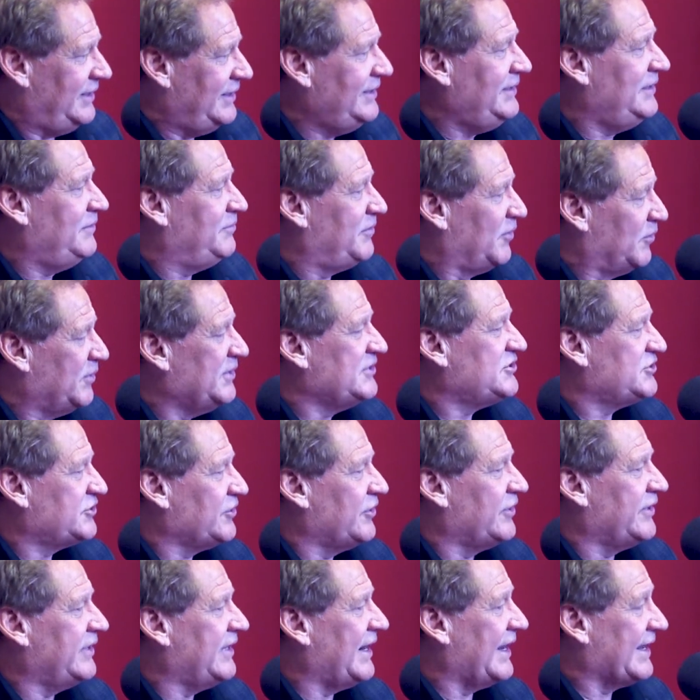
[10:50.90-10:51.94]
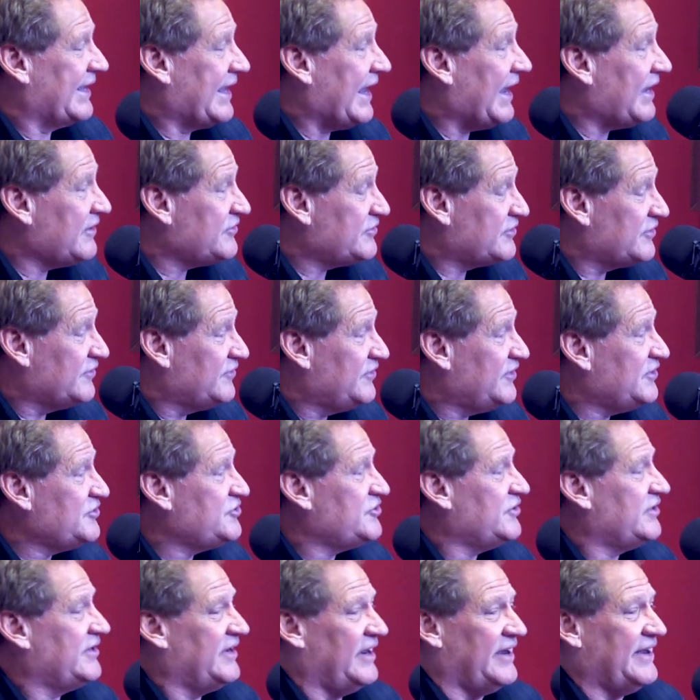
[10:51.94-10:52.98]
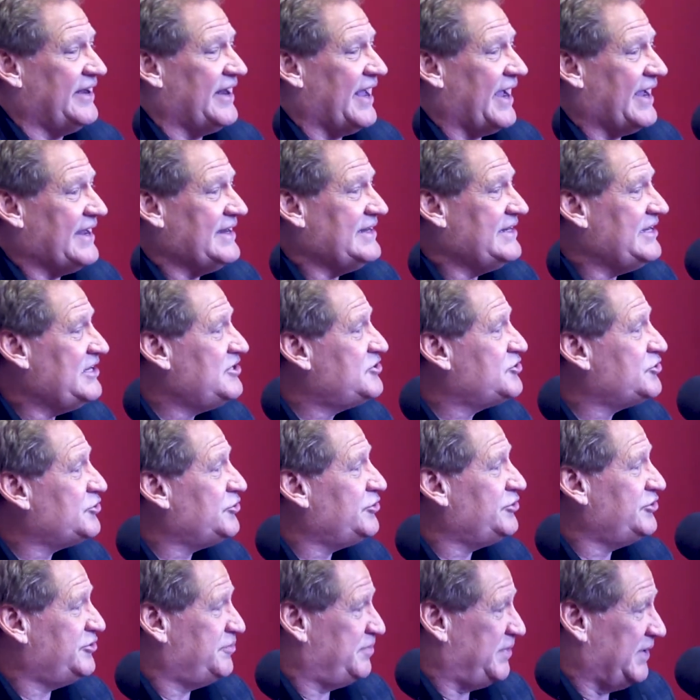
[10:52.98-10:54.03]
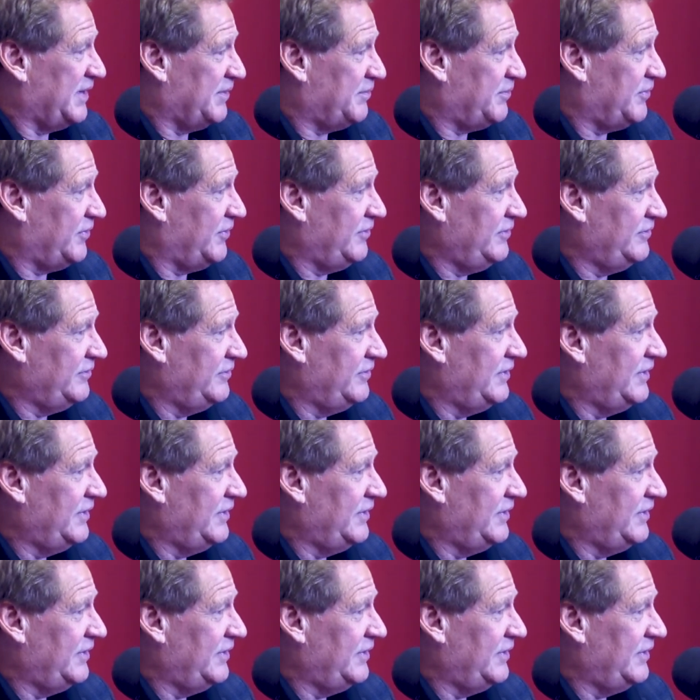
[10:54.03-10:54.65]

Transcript: but we started, I cast the vision to 90 church people.